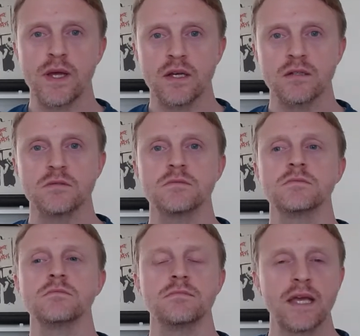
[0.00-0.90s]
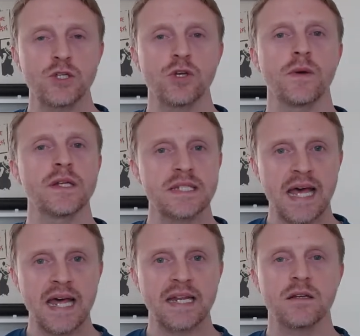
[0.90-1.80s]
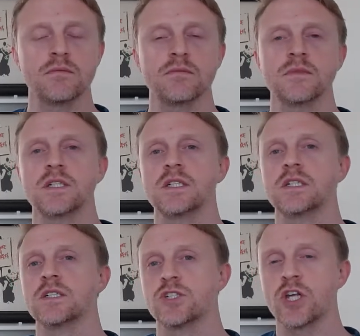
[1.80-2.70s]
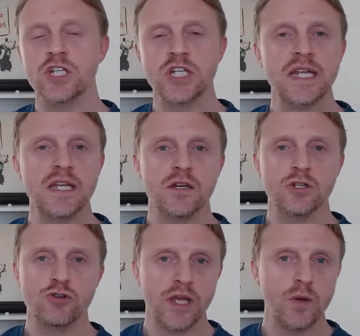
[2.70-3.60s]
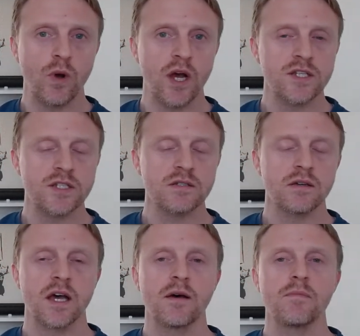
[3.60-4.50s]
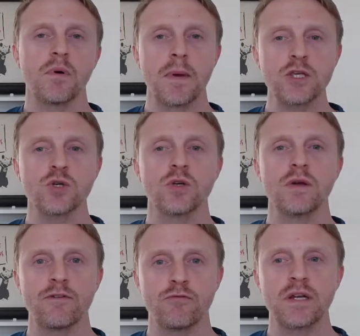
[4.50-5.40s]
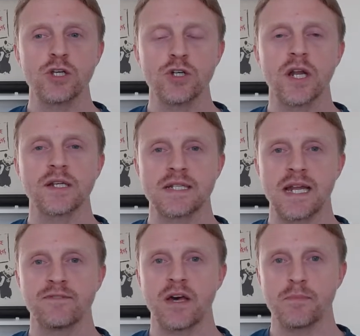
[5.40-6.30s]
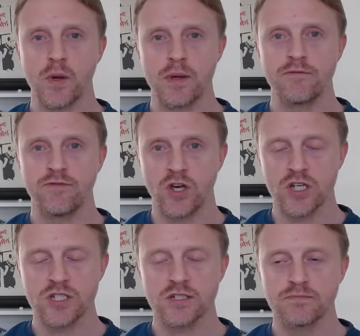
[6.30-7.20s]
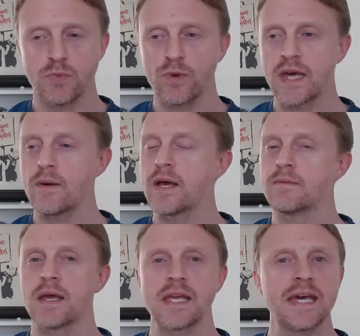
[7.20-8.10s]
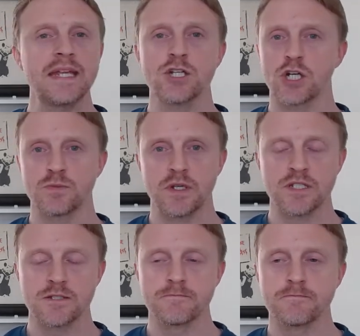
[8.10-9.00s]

it, make sure you understand it, search any tricky words, but make sure you have a really good understanding of that poem first, but without making any judgments.